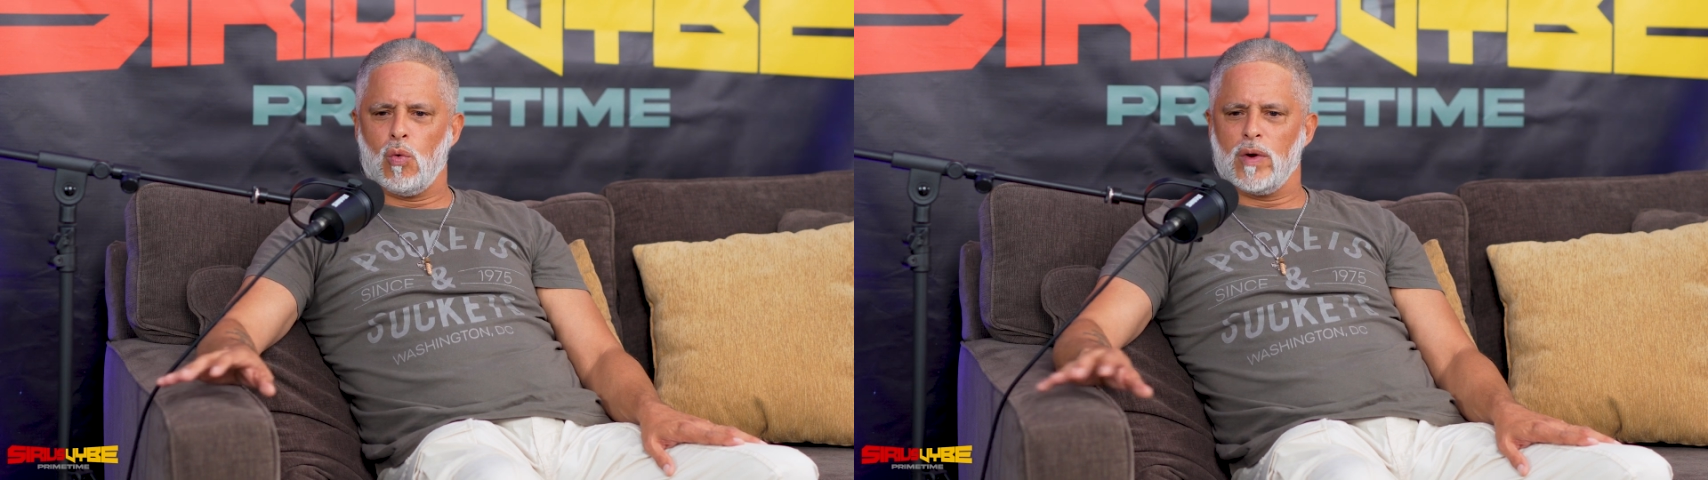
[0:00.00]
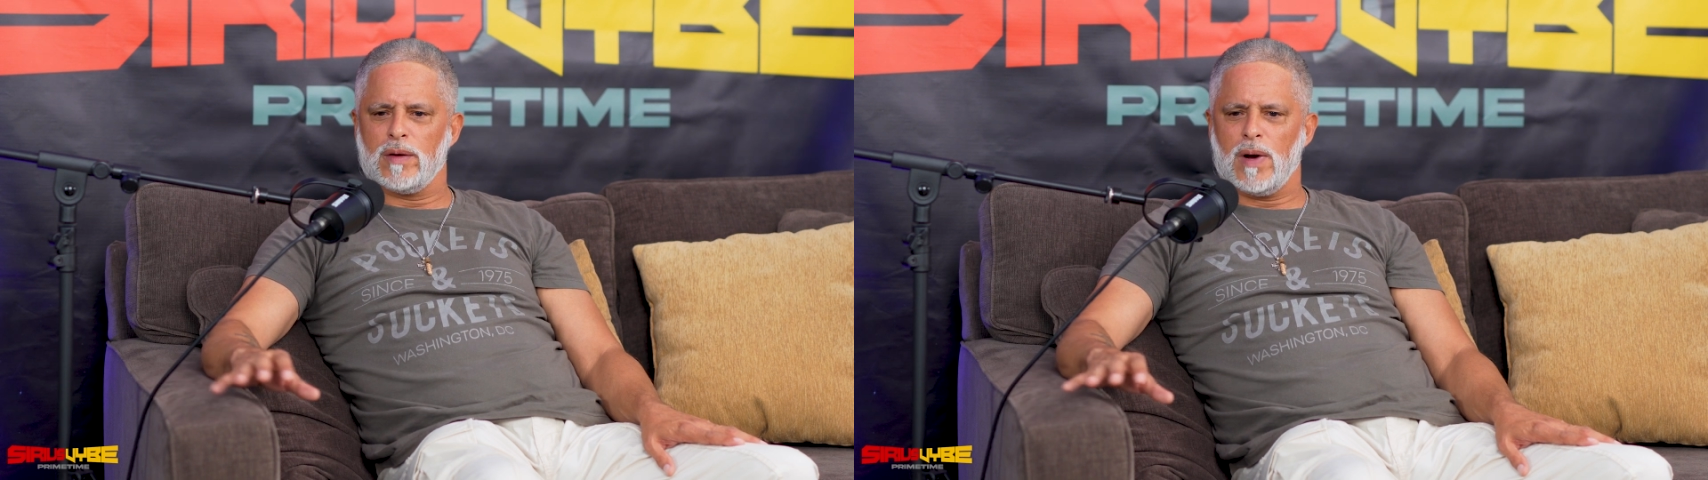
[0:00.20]

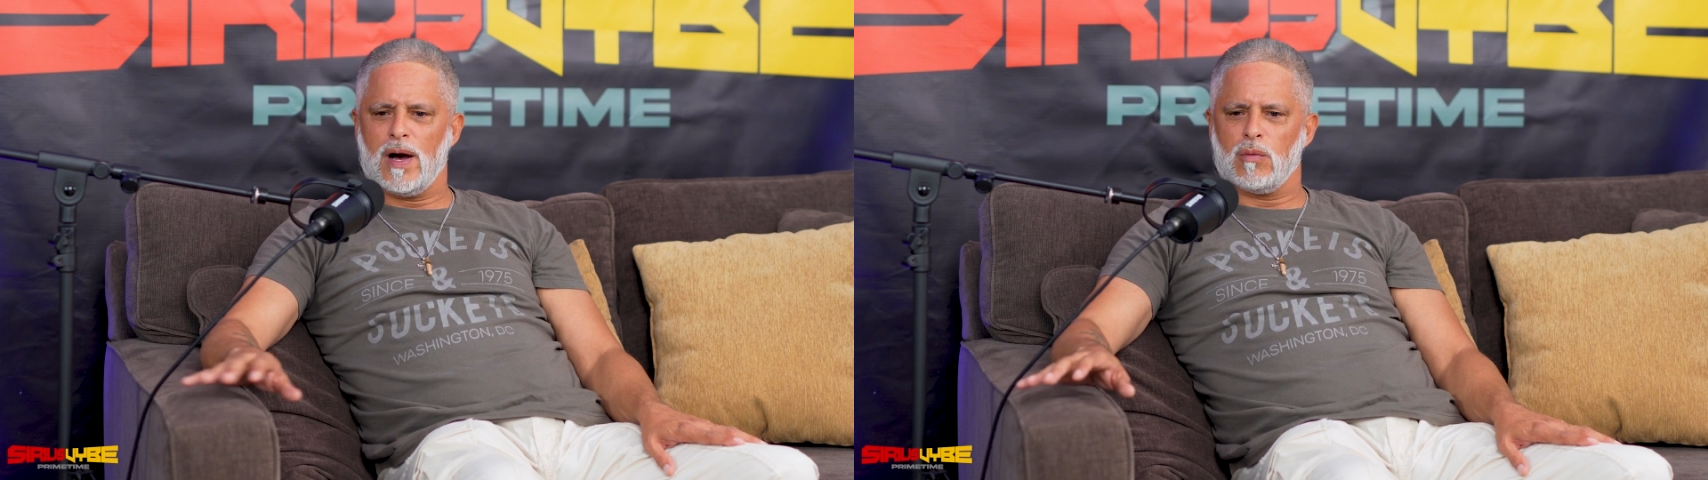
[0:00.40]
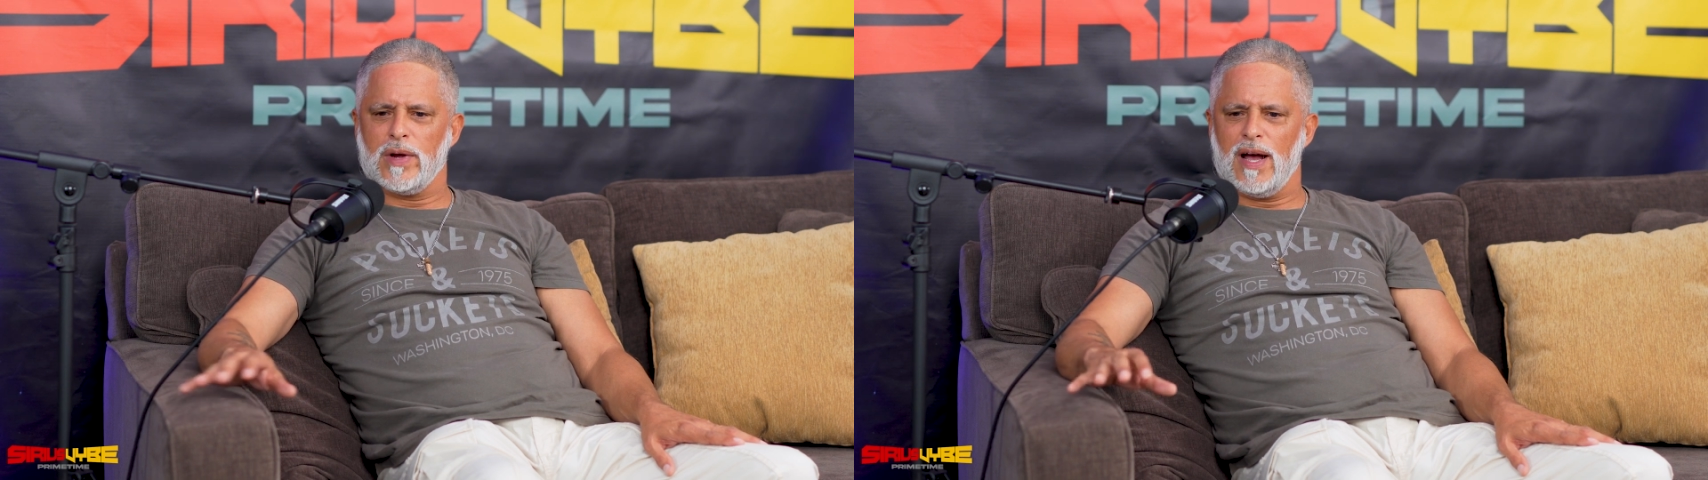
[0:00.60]

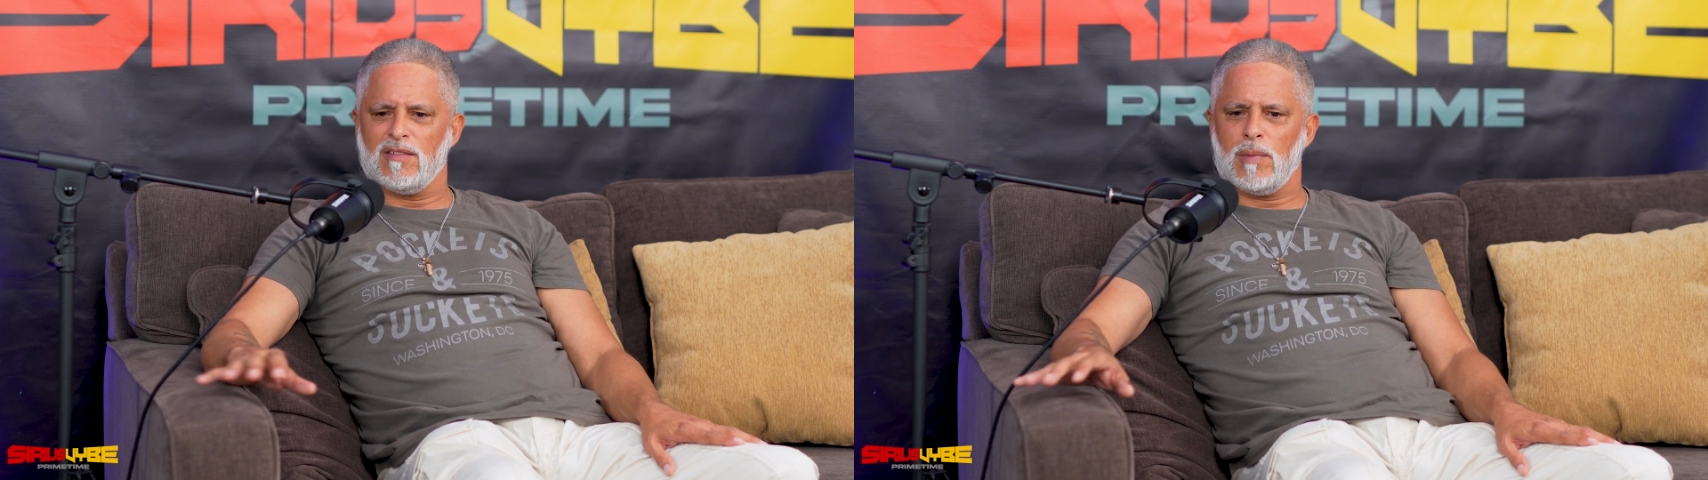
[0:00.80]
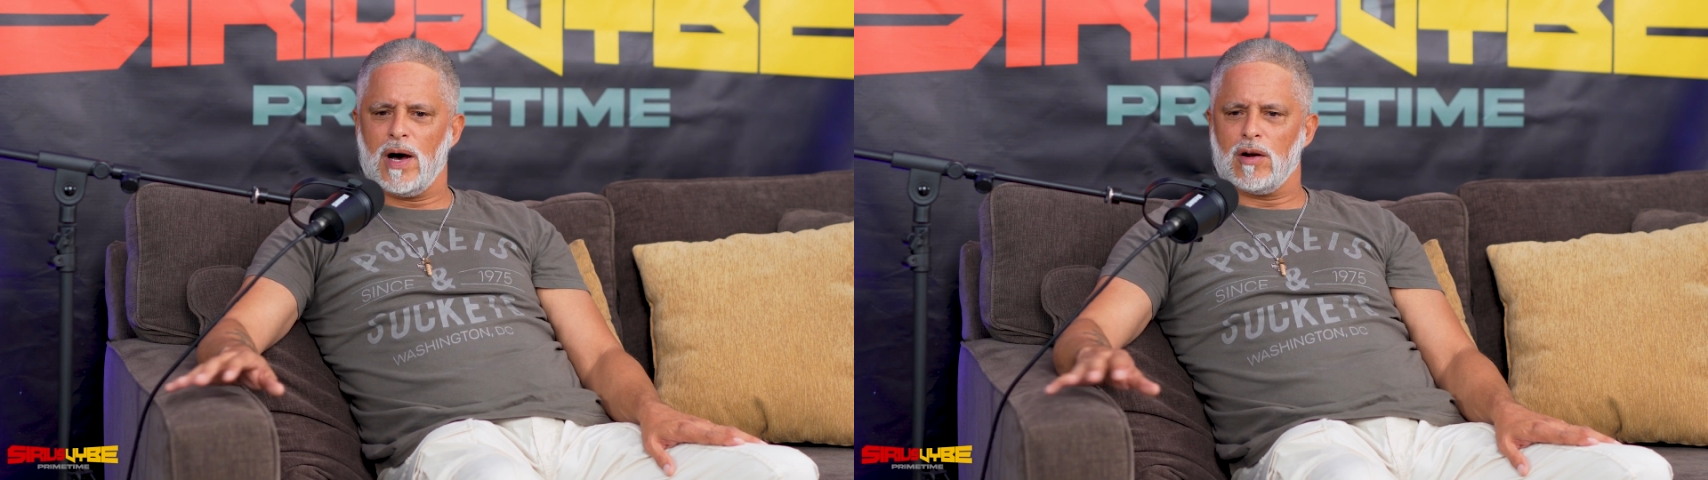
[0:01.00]
we have
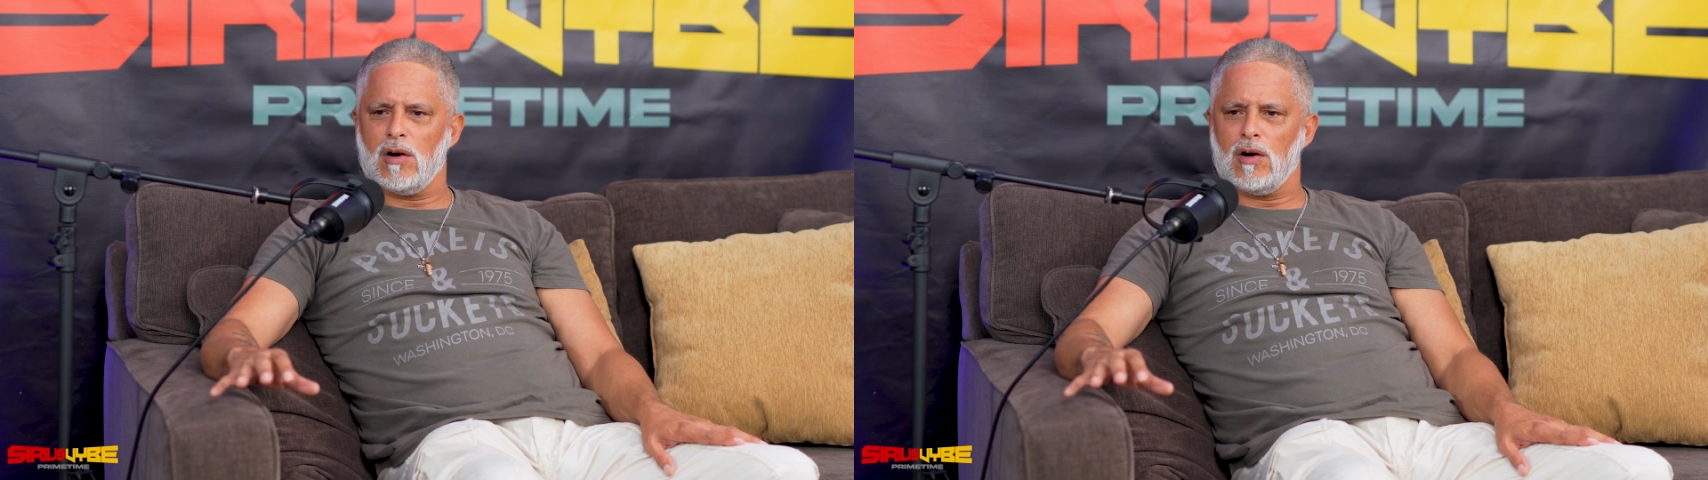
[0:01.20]
about